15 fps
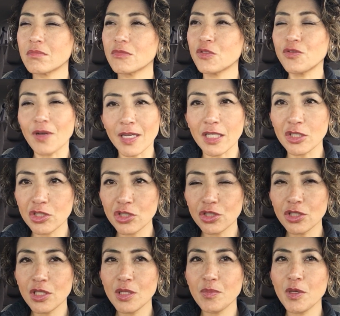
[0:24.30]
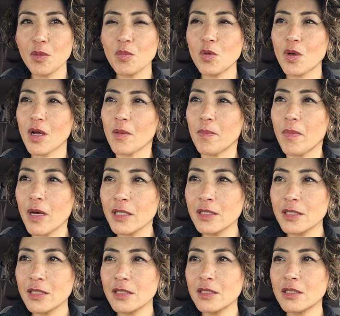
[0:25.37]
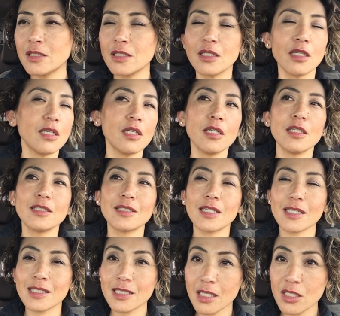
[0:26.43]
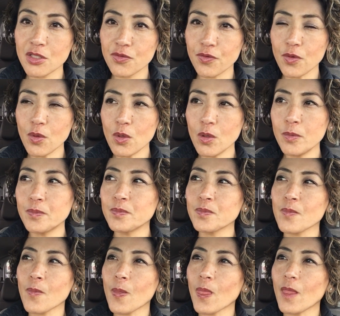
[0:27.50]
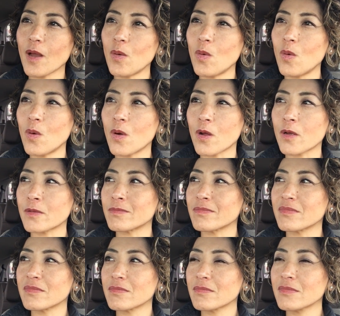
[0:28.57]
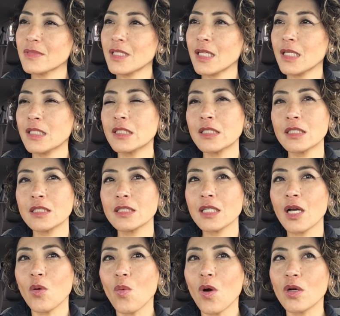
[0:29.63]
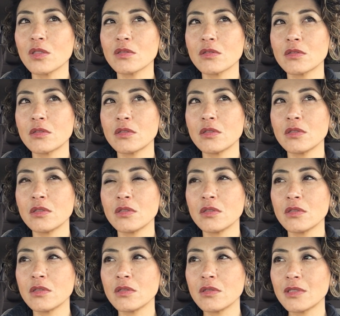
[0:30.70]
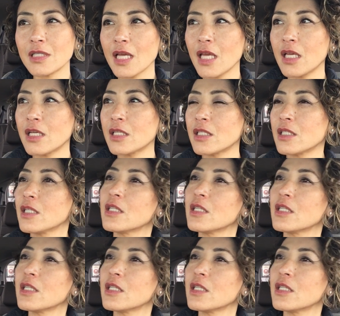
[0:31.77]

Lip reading: financially be more abundant, successful, or like I want to take